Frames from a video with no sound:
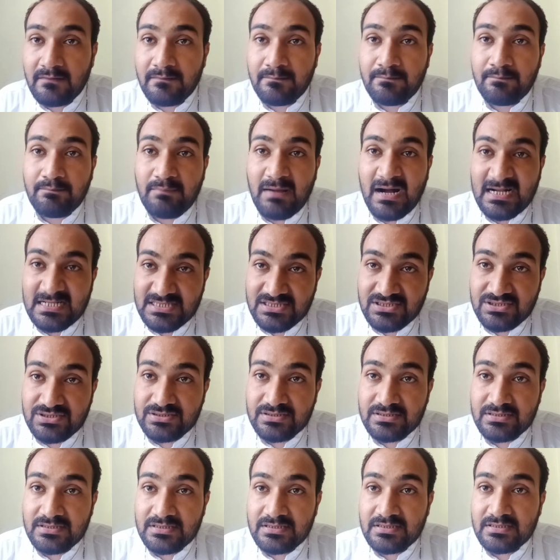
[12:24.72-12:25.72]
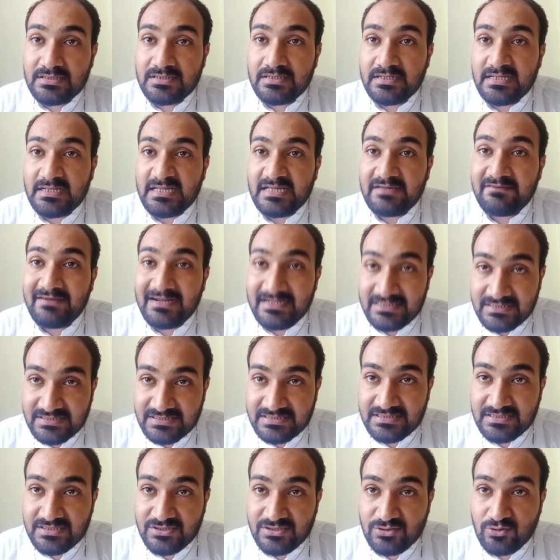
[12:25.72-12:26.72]
past
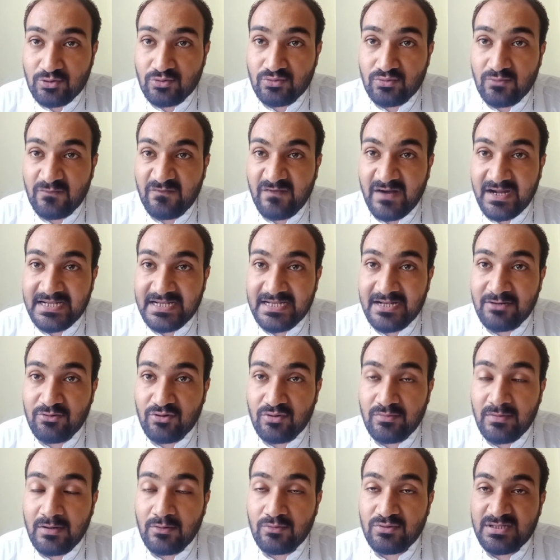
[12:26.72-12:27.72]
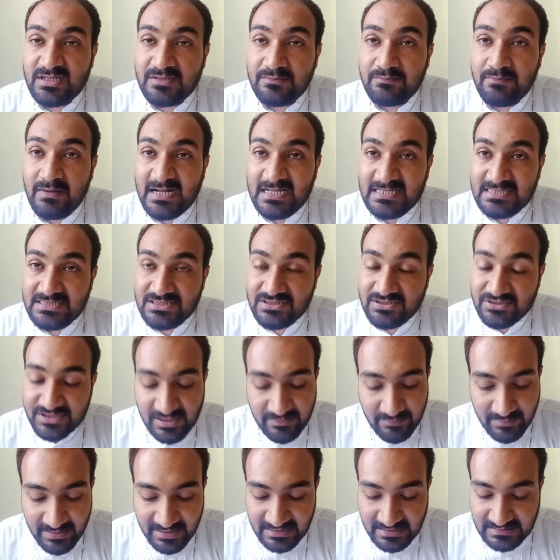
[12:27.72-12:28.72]
events, to find out about the past
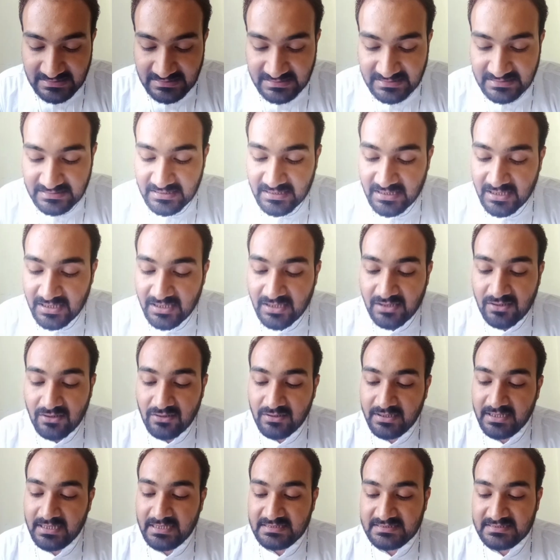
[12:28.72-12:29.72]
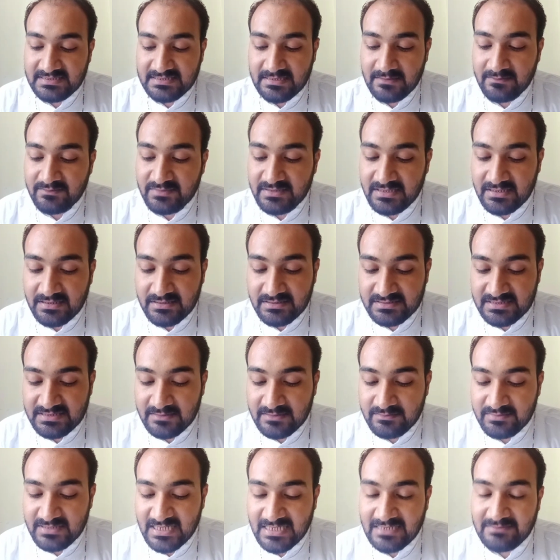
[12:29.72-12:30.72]
remains. Okay,
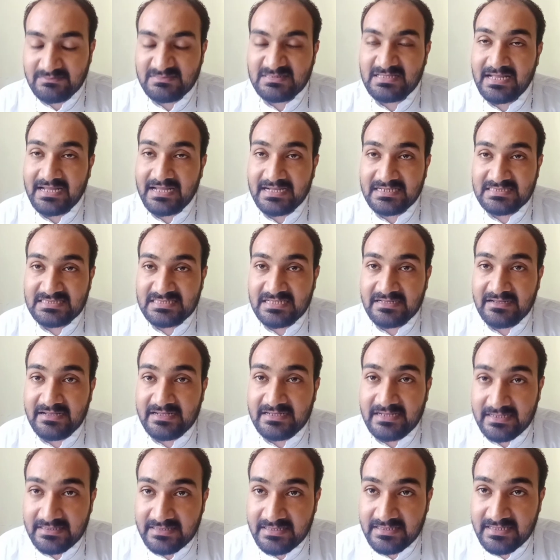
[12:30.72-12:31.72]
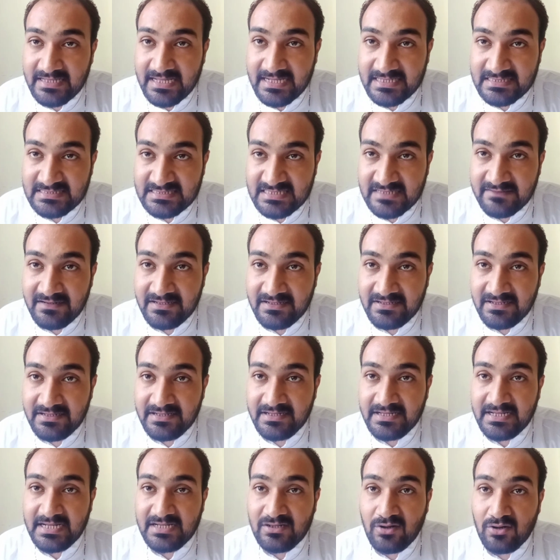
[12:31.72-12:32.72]
sometimes they
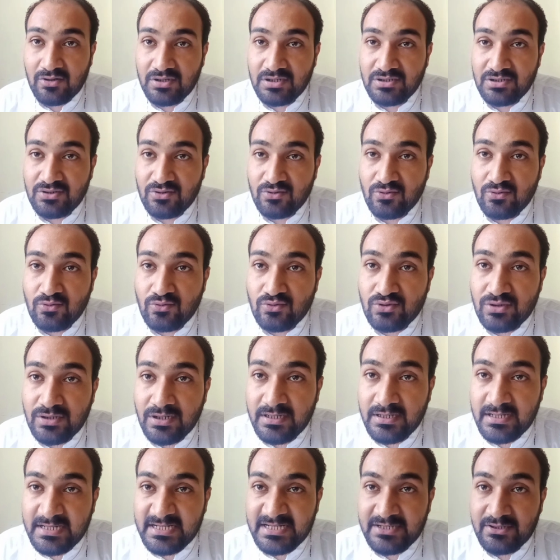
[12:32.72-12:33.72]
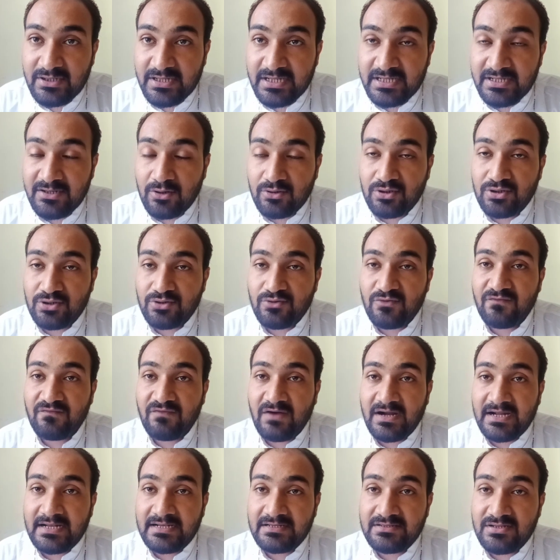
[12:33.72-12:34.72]
excavated in order to do in order to
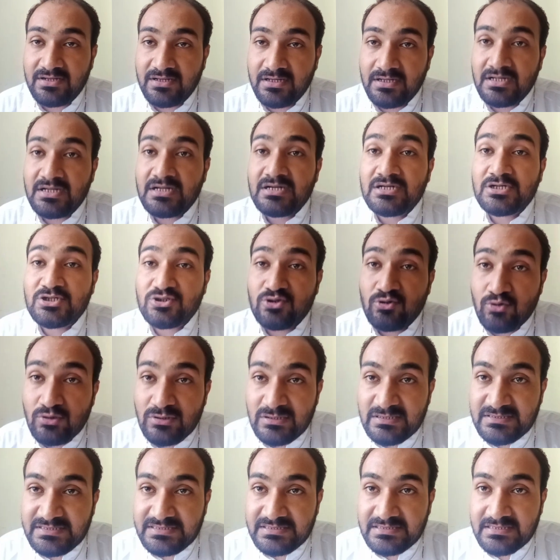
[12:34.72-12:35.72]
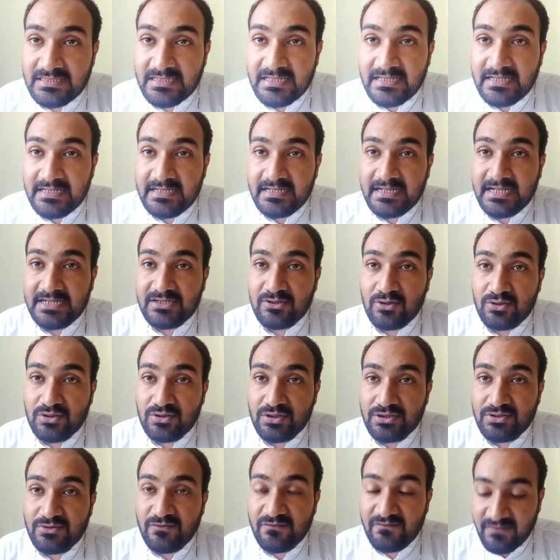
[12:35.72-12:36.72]
find the tools, in
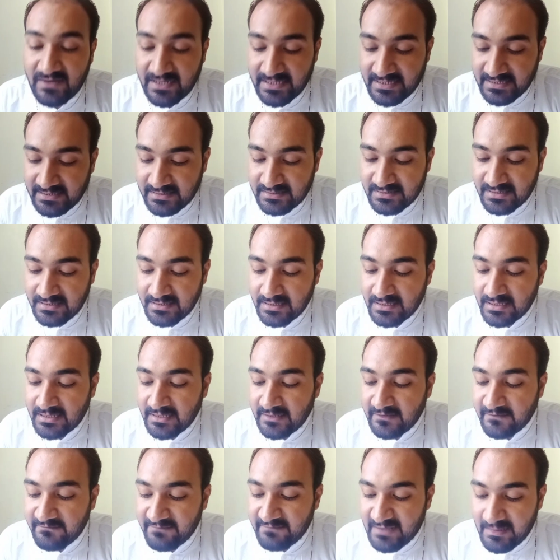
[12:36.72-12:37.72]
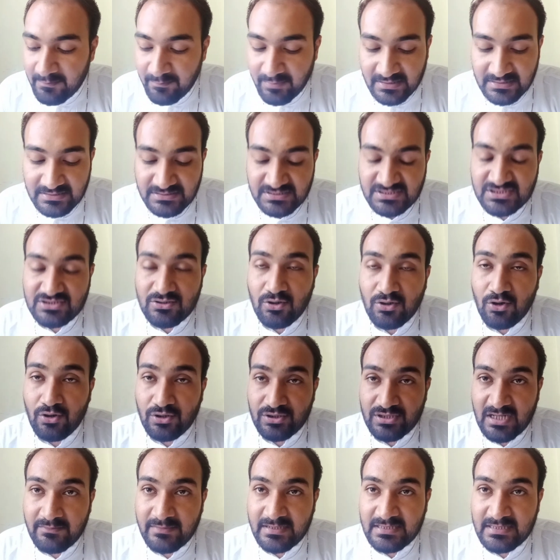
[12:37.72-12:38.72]
order to find the weapons,
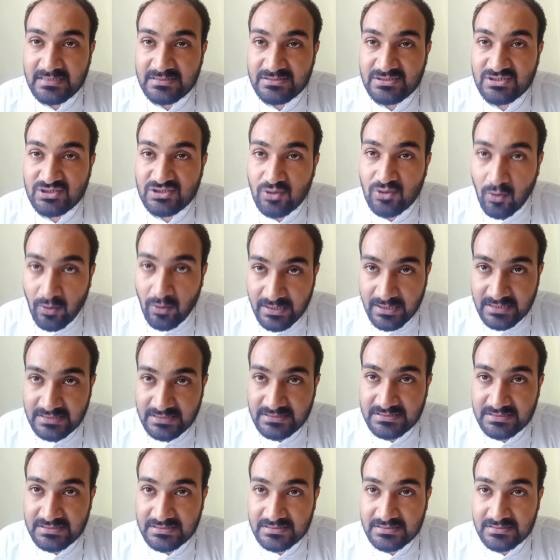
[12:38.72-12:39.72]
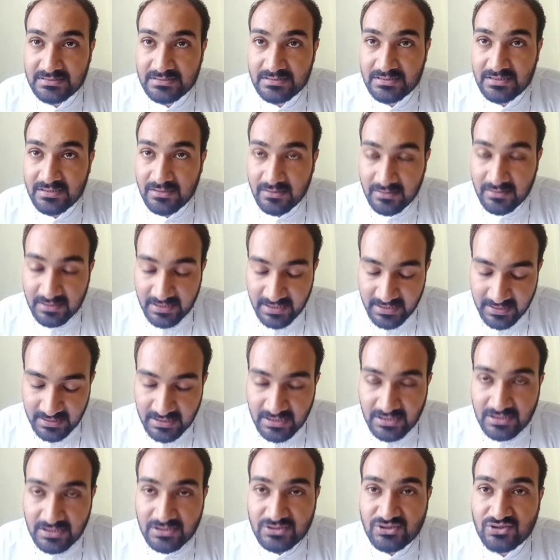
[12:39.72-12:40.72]
ornaments, coins.
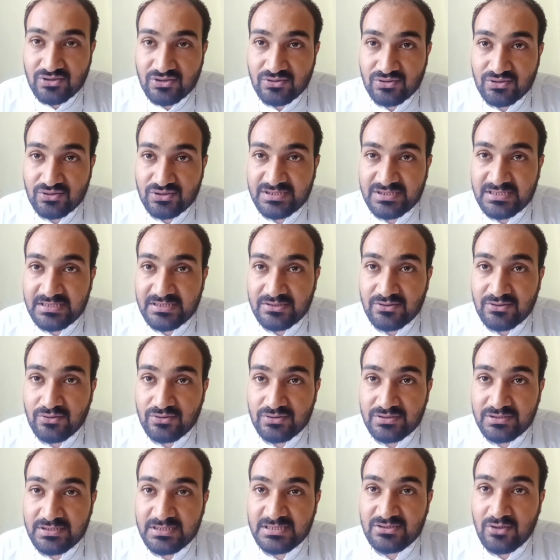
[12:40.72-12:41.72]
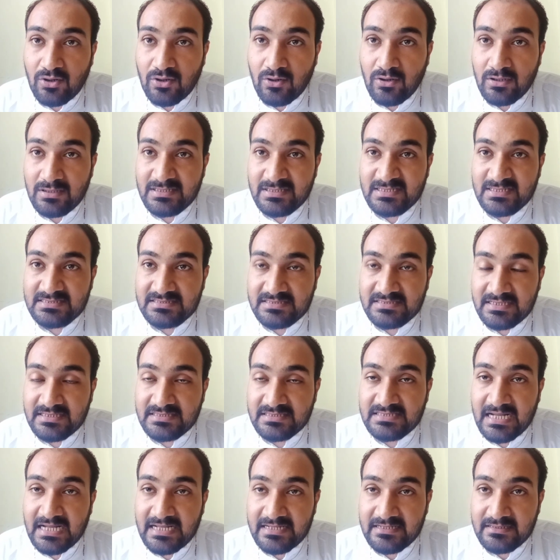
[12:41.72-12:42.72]
Okay, so see, all these things
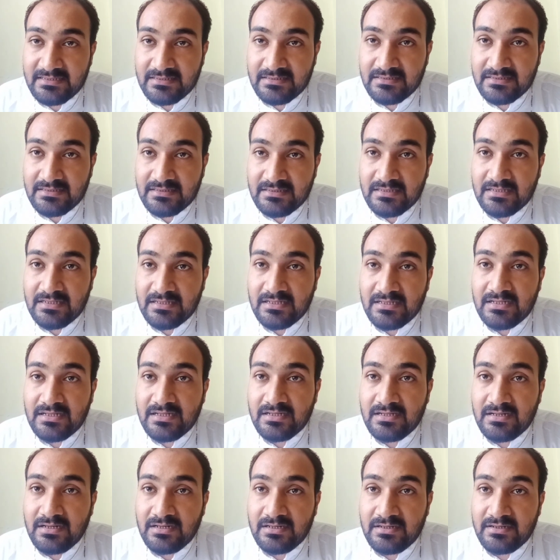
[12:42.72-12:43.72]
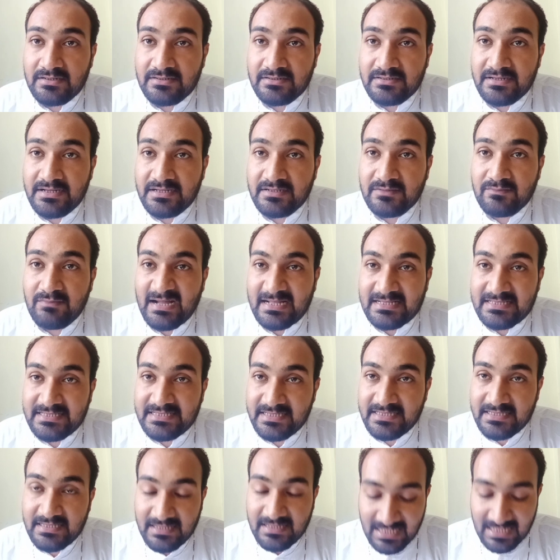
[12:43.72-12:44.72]
are done by
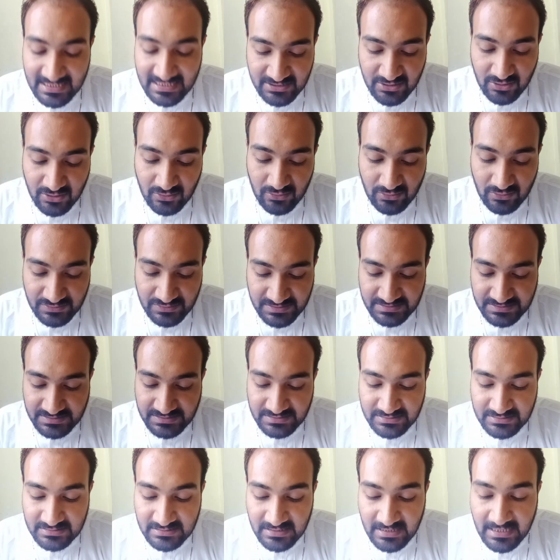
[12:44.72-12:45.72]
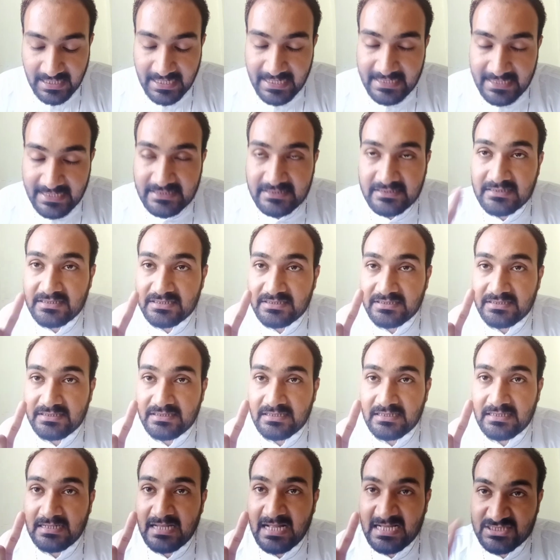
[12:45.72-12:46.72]
the archaeologist. And
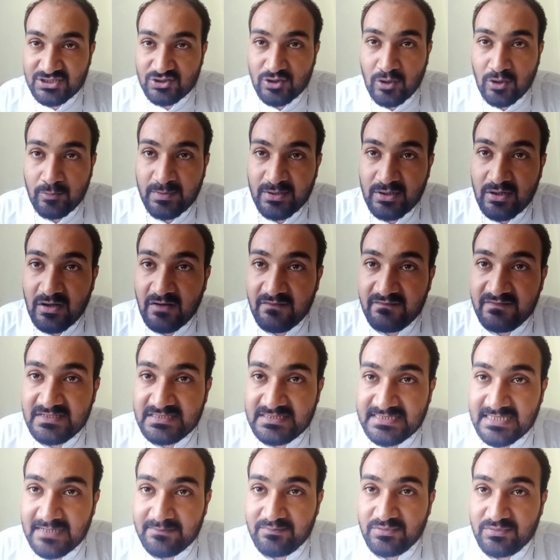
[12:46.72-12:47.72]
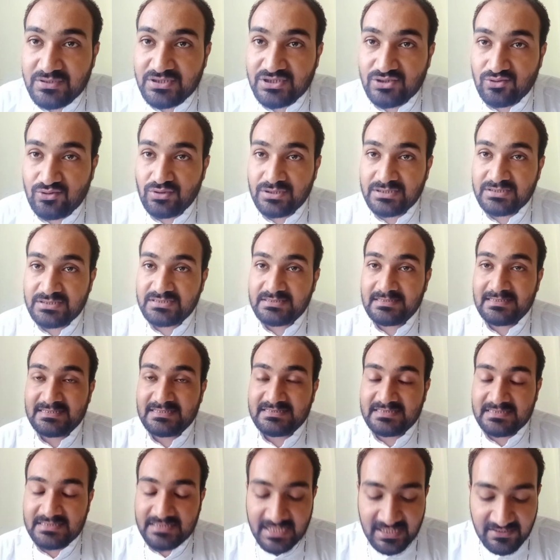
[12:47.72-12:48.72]
last topic of this chapter, students,
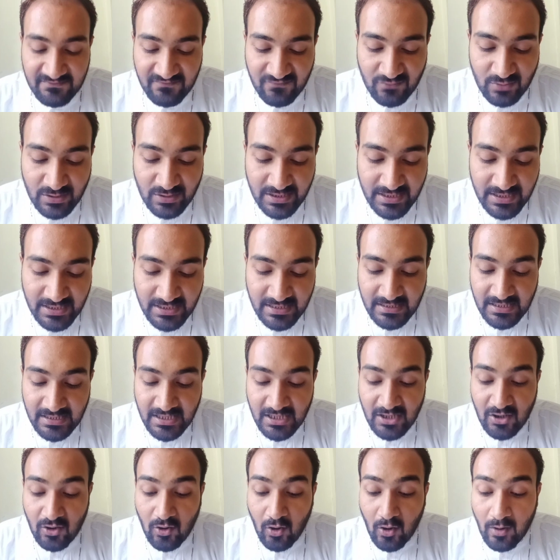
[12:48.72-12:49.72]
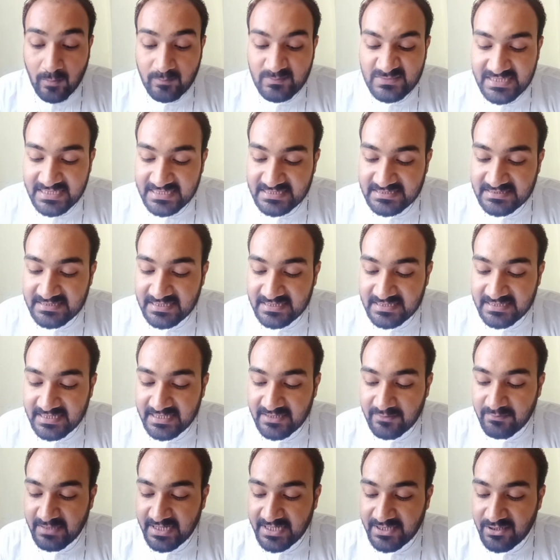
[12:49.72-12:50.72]
listen carefully. Objects that
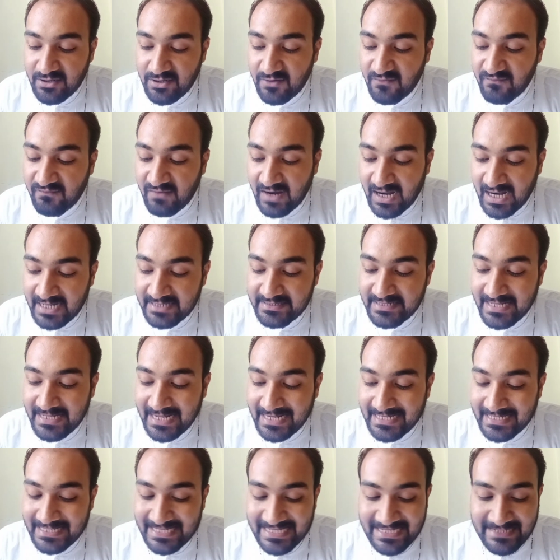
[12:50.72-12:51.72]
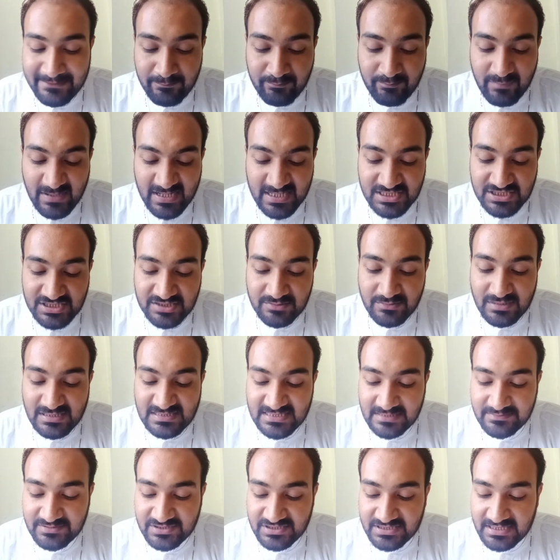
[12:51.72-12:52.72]
are made of hard and imperishable
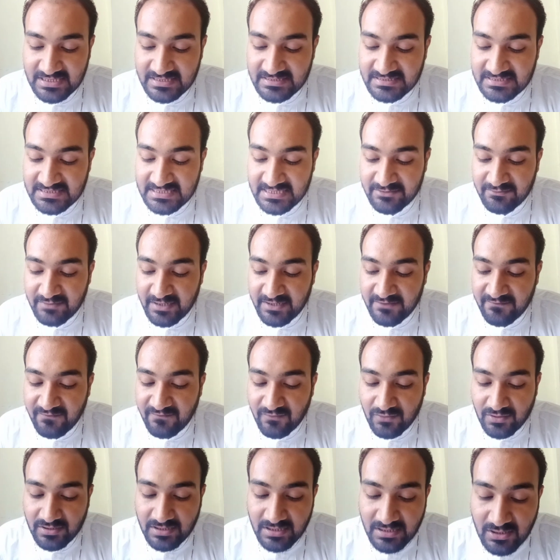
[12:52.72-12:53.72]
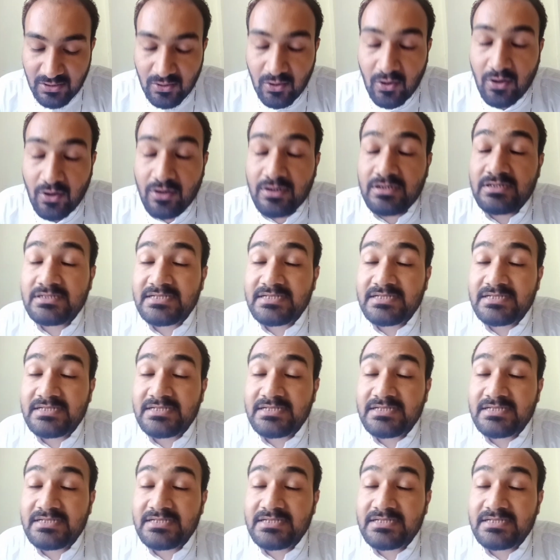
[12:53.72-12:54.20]
substance survive for a long